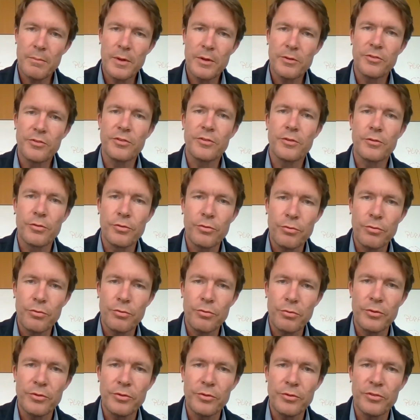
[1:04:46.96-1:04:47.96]

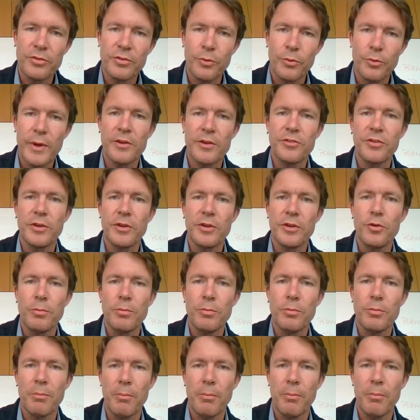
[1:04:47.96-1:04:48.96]
screws we as a
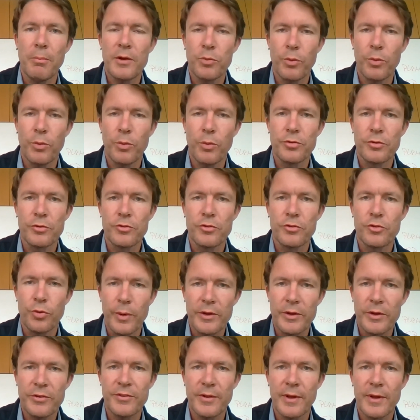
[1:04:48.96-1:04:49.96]
human might want to
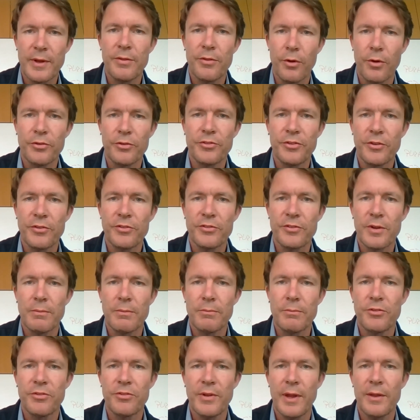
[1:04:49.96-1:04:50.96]
twist in those
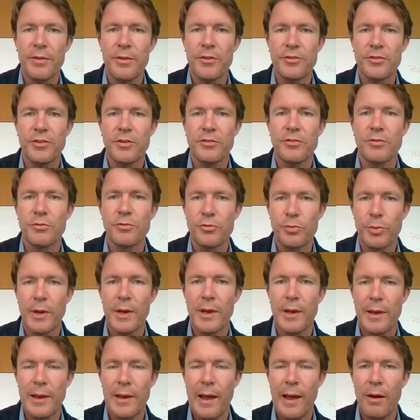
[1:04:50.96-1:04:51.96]
systems, and the systems
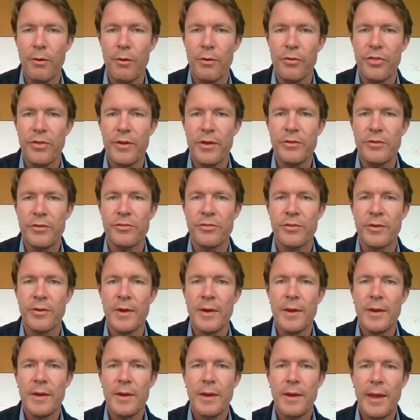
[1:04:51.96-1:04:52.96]
will allow this,
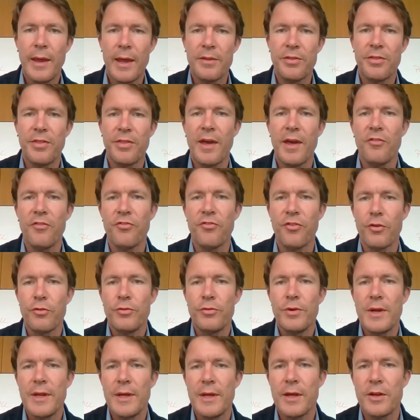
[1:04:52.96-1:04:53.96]
and therefore
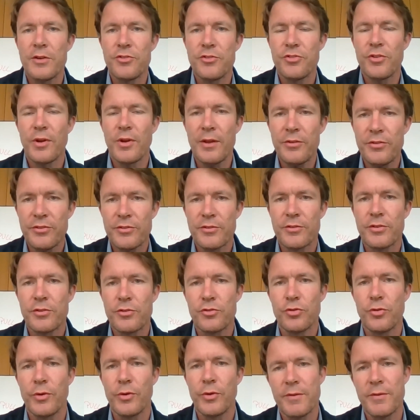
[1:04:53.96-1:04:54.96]
really
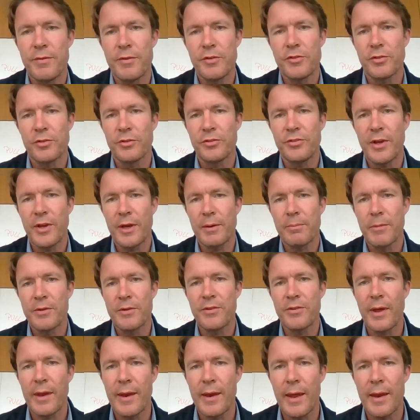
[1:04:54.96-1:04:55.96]
adjust to individual
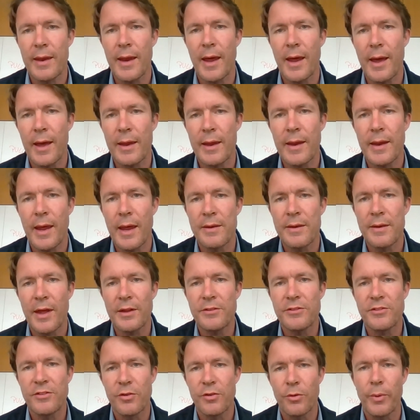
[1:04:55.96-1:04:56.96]
segments. And
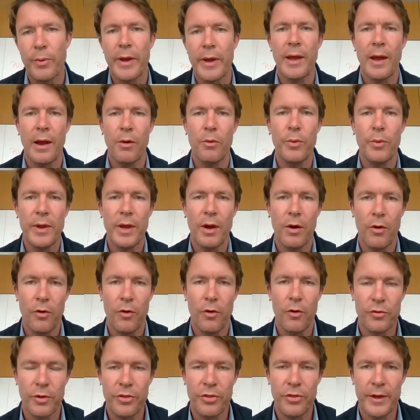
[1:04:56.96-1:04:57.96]
that's the way how we are
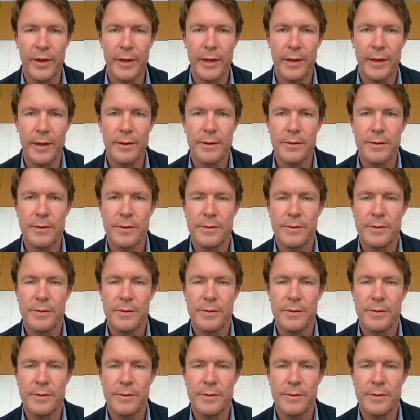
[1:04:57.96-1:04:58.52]
overall thinking.